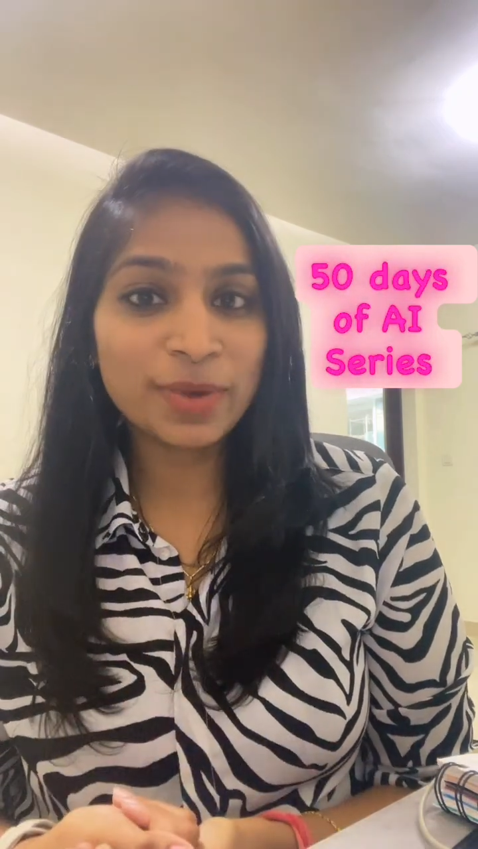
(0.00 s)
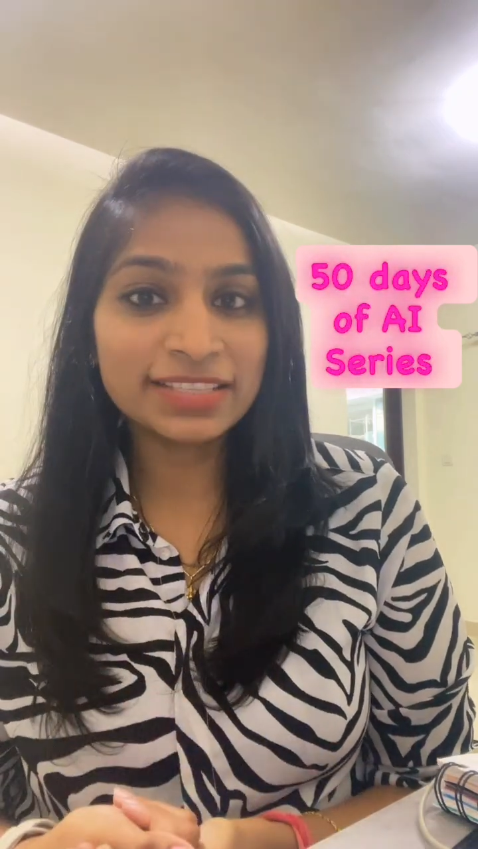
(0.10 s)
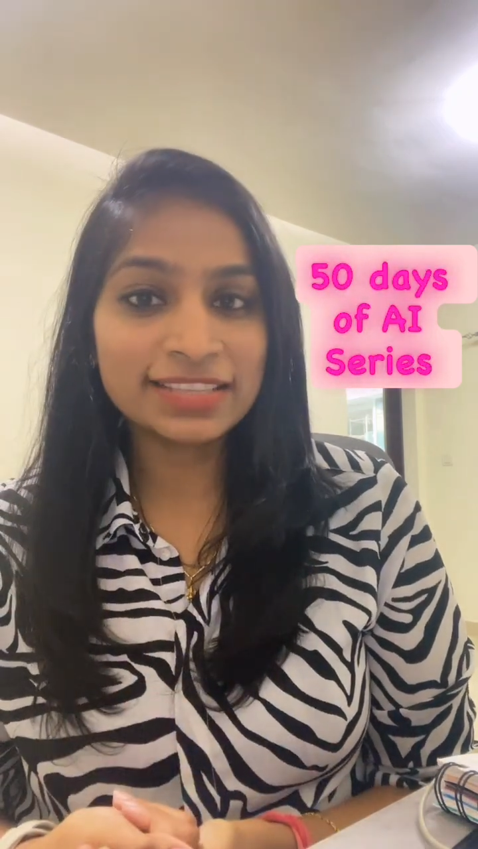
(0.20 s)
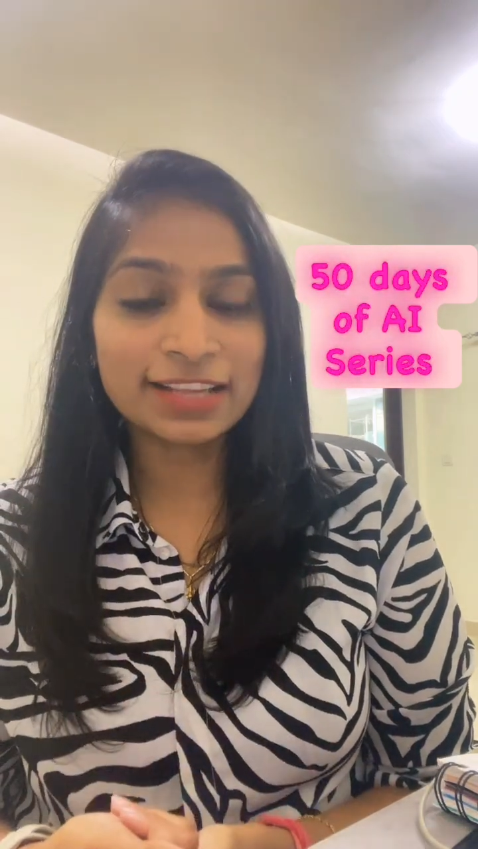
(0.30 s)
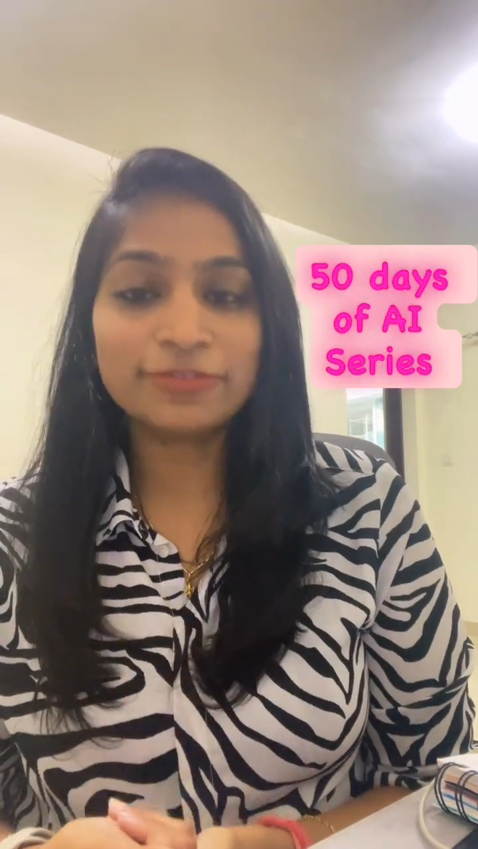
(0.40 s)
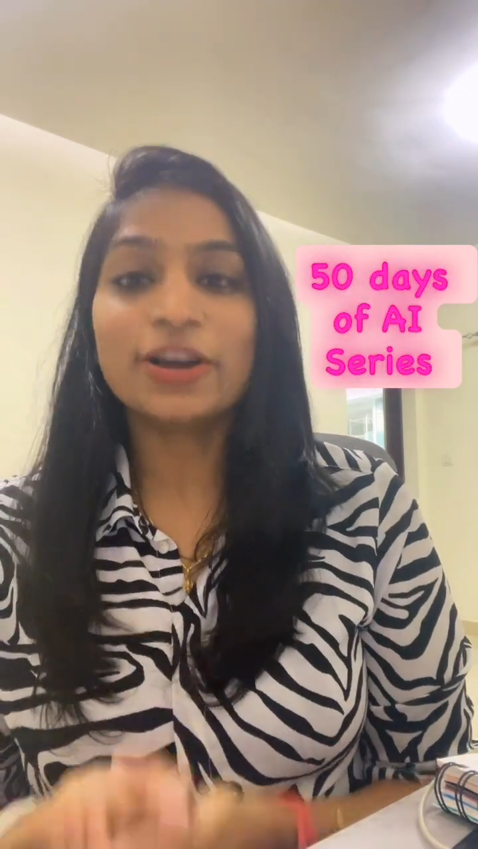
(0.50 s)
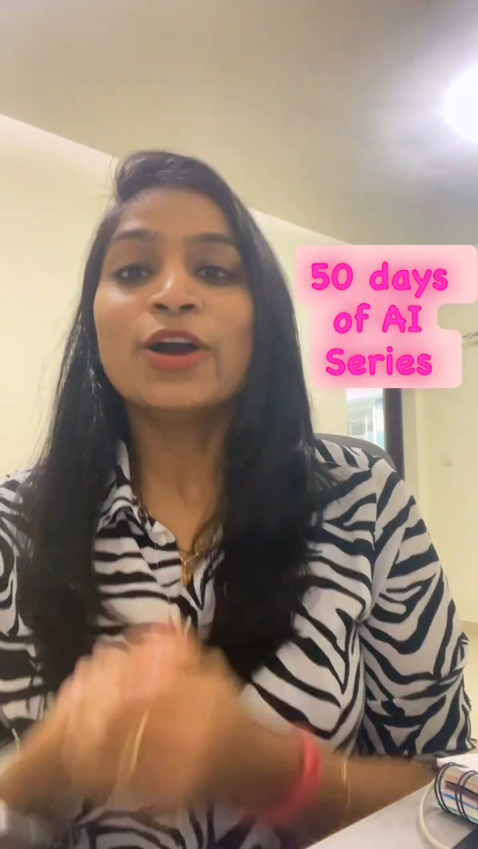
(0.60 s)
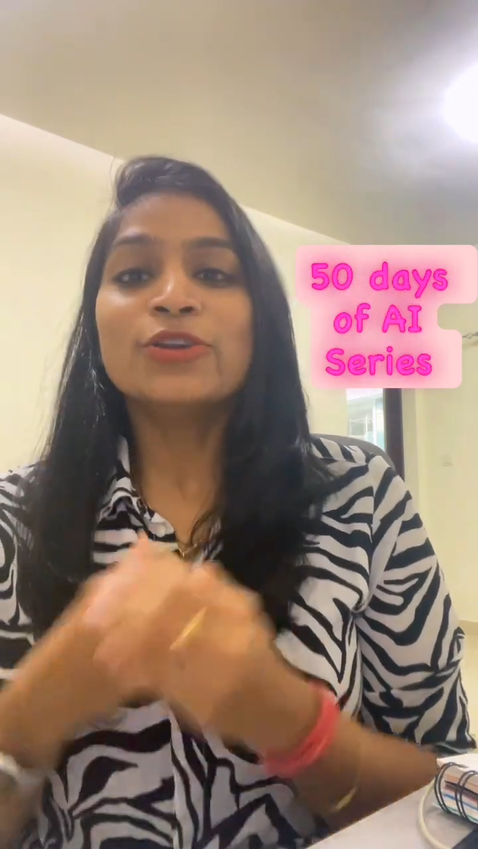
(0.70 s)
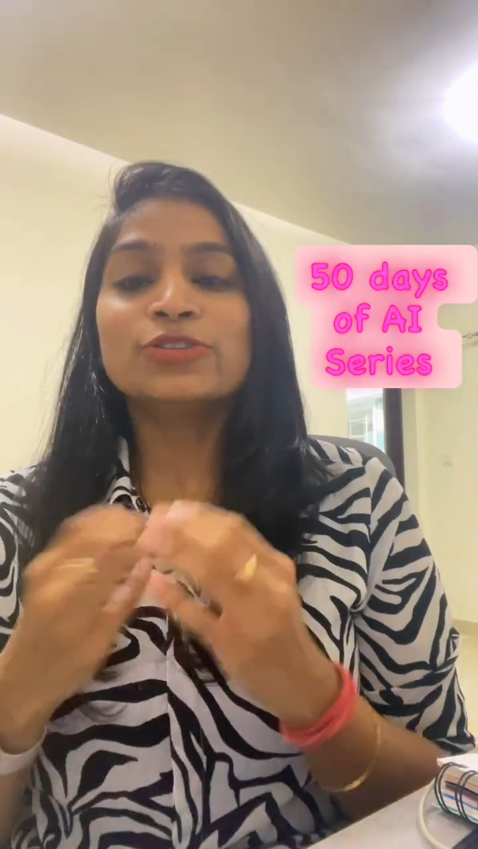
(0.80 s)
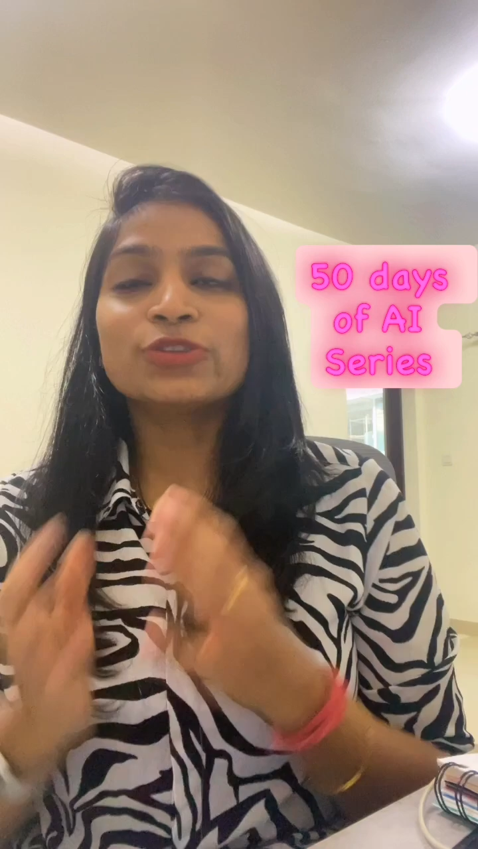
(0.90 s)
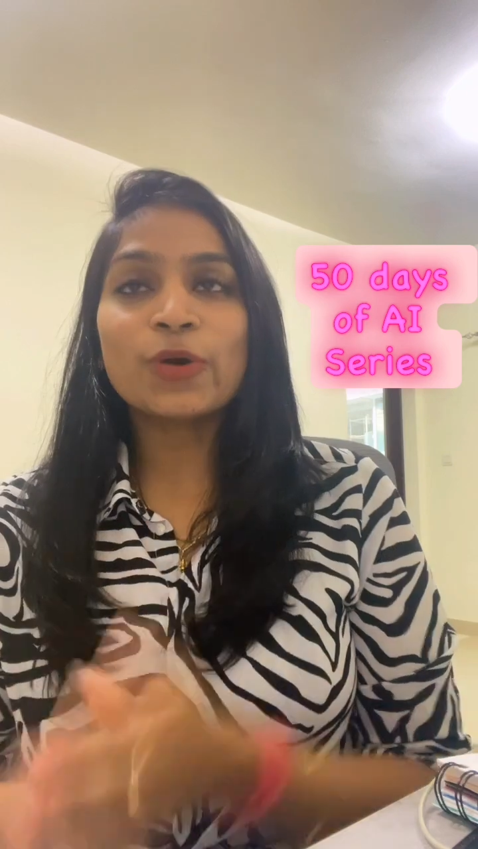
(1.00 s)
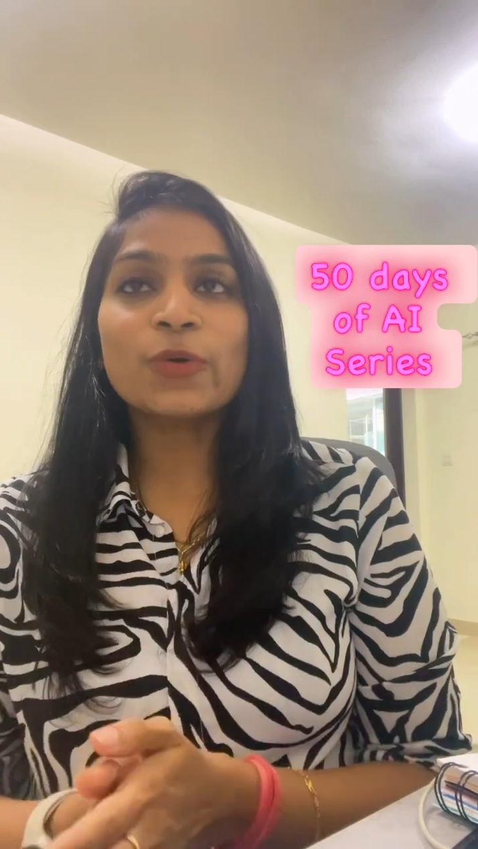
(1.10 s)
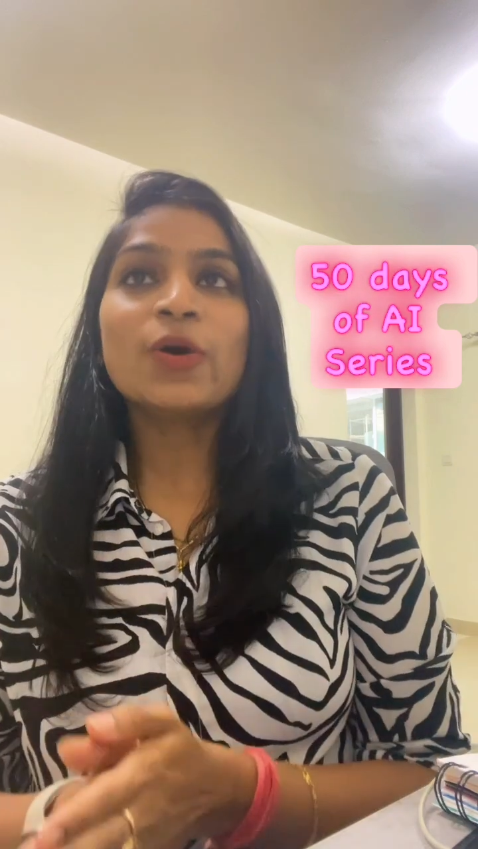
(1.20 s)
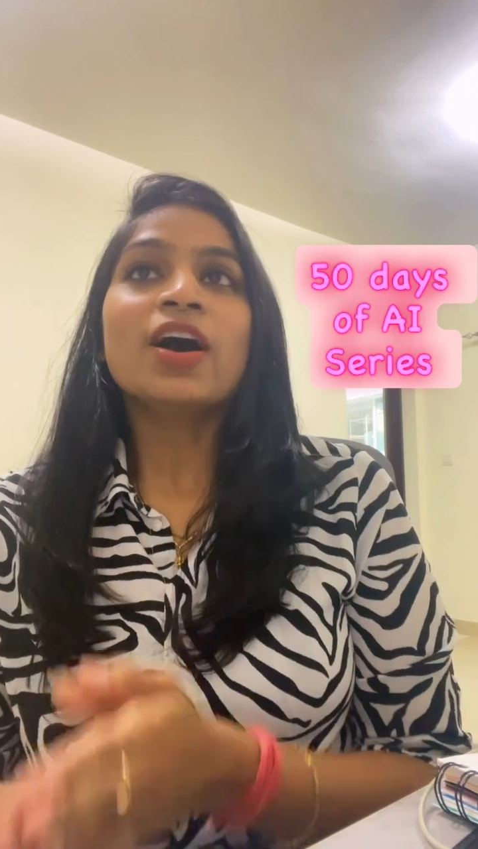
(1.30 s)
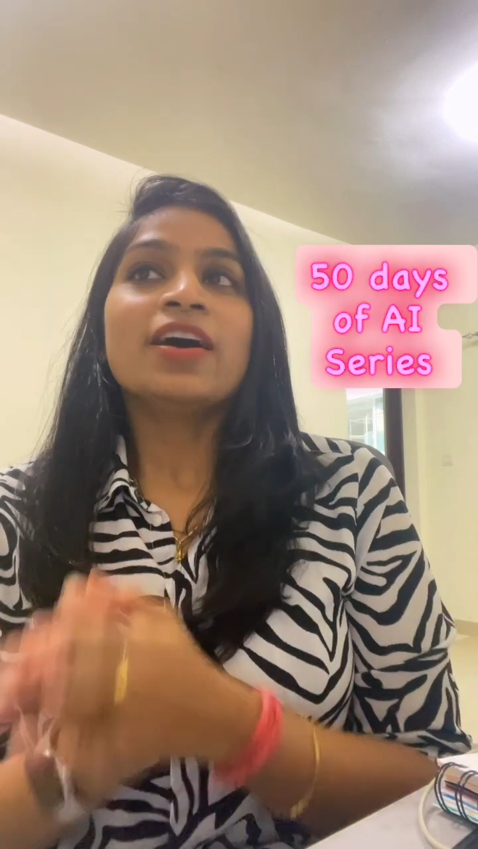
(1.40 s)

myself. So